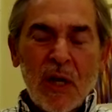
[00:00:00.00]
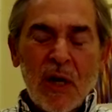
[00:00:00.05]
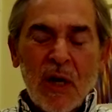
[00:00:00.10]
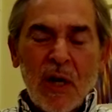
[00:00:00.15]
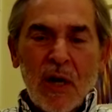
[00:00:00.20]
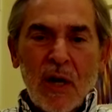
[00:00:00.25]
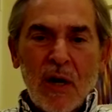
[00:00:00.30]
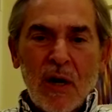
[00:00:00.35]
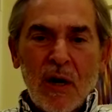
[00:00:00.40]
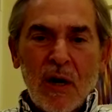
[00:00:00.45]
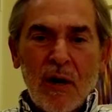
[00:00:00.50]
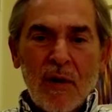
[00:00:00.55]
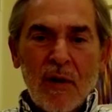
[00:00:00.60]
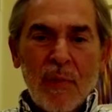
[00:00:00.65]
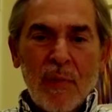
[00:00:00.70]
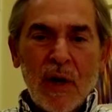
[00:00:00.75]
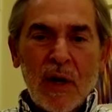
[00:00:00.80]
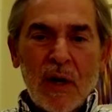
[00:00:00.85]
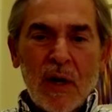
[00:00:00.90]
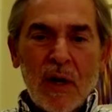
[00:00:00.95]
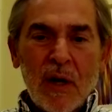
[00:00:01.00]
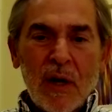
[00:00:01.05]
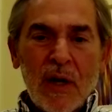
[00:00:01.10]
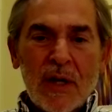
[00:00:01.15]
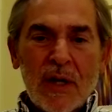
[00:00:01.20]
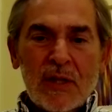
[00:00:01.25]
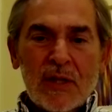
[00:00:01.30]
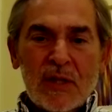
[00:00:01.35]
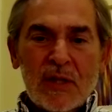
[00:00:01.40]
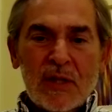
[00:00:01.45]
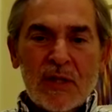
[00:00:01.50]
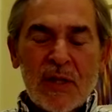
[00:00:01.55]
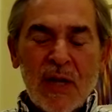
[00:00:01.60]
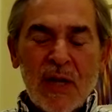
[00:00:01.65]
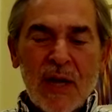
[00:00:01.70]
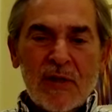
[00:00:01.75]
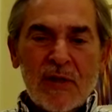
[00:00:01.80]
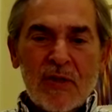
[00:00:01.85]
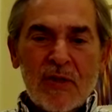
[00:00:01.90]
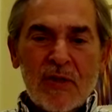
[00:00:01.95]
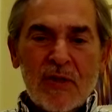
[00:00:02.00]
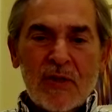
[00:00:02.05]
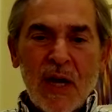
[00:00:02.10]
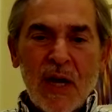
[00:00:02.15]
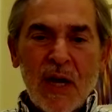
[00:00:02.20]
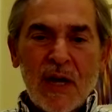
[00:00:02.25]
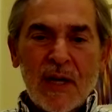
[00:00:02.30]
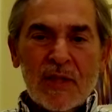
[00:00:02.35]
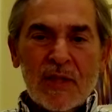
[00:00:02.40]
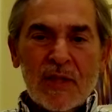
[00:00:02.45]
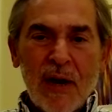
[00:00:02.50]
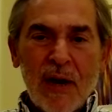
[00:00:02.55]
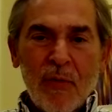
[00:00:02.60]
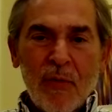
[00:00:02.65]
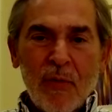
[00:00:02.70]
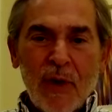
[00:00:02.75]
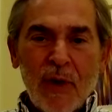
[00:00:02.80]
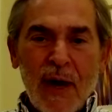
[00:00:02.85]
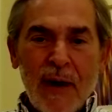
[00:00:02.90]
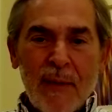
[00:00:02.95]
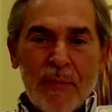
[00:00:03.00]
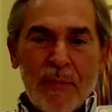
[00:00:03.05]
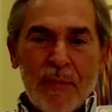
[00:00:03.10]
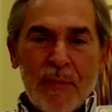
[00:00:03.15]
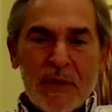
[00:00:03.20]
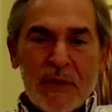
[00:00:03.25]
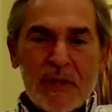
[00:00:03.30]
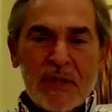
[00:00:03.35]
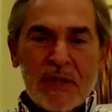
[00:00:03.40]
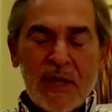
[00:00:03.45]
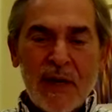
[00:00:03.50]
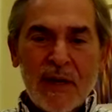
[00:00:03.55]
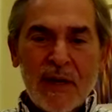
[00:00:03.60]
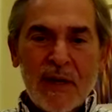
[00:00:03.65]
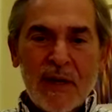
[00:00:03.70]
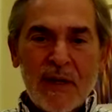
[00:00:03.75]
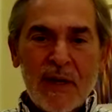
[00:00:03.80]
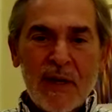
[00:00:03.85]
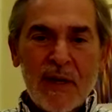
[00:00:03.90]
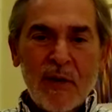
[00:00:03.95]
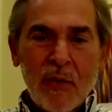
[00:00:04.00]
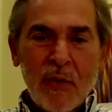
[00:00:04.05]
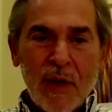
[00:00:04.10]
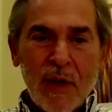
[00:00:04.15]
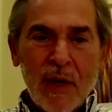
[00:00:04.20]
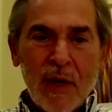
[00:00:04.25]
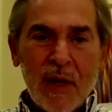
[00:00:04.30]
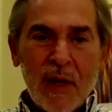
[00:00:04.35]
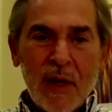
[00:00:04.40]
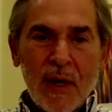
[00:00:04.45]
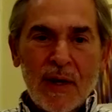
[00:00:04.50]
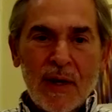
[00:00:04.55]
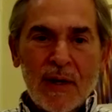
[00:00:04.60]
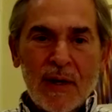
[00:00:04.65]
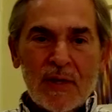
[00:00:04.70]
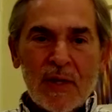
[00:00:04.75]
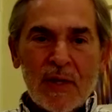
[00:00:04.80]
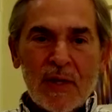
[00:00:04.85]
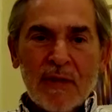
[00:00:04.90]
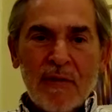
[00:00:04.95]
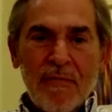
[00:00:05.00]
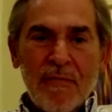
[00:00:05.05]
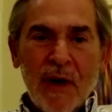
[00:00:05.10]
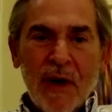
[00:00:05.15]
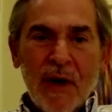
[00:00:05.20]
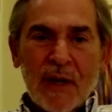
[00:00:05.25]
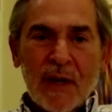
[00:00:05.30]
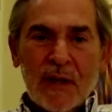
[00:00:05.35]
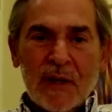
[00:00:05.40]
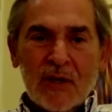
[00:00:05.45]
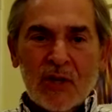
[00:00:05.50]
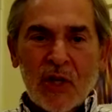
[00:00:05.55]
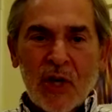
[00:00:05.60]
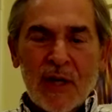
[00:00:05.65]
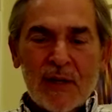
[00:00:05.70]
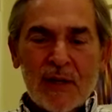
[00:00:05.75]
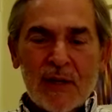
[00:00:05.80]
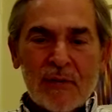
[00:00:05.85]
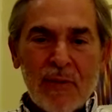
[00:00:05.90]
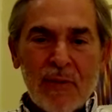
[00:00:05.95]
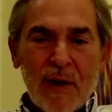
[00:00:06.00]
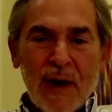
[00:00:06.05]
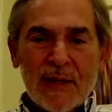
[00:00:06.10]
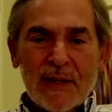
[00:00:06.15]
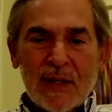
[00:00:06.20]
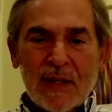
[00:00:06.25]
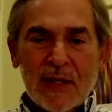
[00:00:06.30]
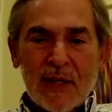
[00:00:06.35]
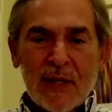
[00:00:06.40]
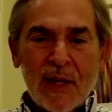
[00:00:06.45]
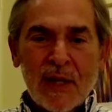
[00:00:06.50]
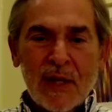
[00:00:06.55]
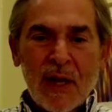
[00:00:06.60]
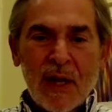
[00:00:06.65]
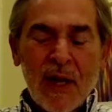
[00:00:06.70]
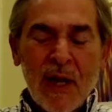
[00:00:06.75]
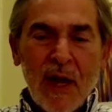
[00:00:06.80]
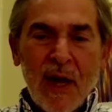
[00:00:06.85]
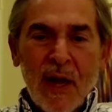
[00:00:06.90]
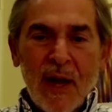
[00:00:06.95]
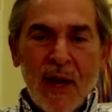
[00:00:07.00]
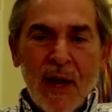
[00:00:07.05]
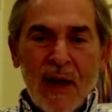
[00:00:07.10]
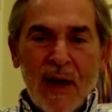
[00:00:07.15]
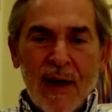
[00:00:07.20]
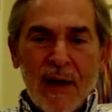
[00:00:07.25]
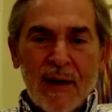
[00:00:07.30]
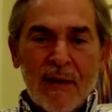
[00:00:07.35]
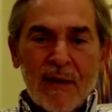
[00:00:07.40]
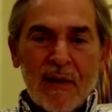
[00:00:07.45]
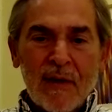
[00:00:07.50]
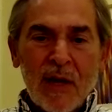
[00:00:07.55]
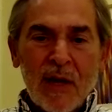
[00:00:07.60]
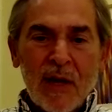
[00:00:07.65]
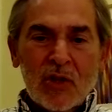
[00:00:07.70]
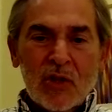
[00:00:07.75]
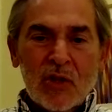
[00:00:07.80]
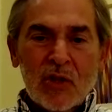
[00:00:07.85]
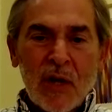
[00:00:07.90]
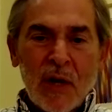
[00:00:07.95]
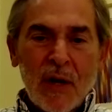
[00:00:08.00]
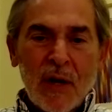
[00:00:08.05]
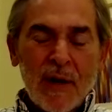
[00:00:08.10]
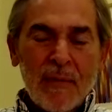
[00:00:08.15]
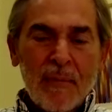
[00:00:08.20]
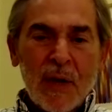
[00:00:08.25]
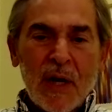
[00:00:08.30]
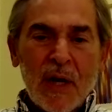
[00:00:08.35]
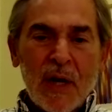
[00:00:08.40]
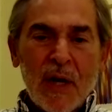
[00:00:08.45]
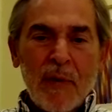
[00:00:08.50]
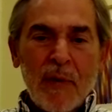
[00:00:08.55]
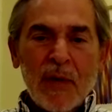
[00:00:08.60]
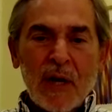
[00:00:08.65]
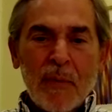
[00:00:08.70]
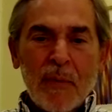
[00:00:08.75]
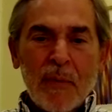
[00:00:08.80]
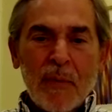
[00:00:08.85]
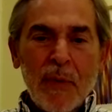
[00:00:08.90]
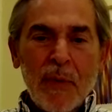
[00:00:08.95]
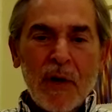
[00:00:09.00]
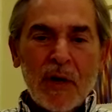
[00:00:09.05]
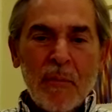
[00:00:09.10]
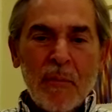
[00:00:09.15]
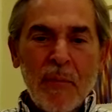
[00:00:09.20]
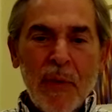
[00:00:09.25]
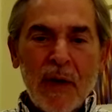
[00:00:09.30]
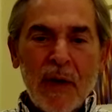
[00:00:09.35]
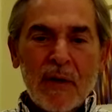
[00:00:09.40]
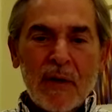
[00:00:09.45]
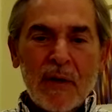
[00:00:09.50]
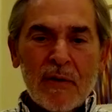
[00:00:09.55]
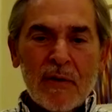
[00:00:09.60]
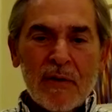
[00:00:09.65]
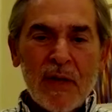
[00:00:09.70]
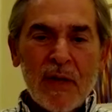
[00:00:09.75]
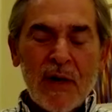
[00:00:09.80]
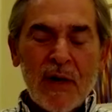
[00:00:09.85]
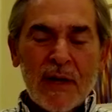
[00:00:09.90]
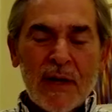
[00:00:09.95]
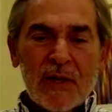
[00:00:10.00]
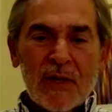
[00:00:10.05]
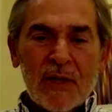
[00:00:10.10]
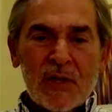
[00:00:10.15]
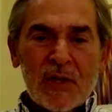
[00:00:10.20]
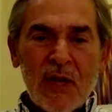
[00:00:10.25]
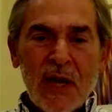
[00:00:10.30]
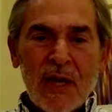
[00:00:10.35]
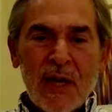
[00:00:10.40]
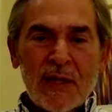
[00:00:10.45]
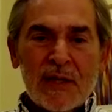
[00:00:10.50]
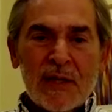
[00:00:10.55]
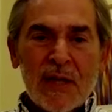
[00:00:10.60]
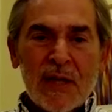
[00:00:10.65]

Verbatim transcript: But it's, as you say, it's not what happens, it's how you deal with it. And it's not the fact that China is rising and becoming a peer competitor to the United States.